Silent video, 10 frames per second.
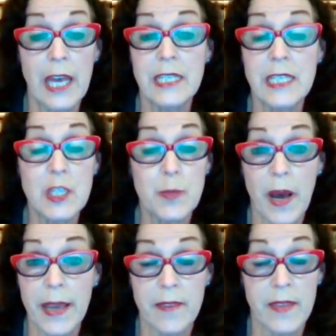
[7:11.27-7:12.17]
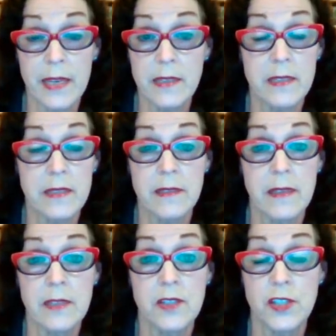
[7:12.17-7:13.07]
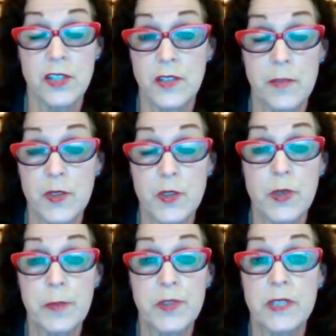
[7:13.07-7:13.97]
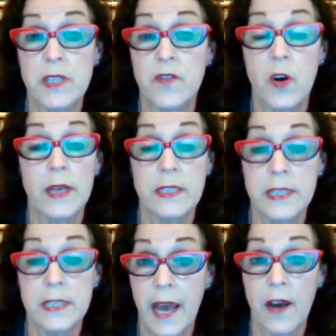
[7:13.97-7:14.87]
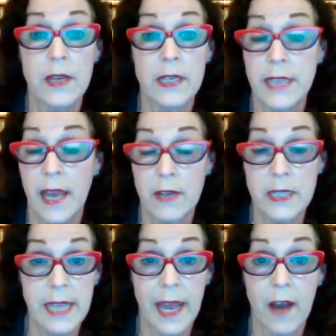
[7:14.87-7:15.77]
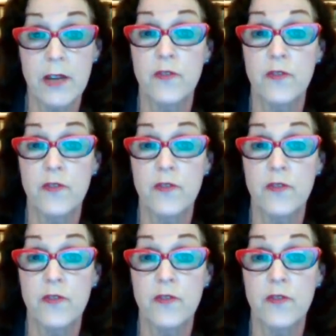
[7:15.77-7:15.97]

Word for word: And despite this, it's, the prescriptions have gone down and down and down.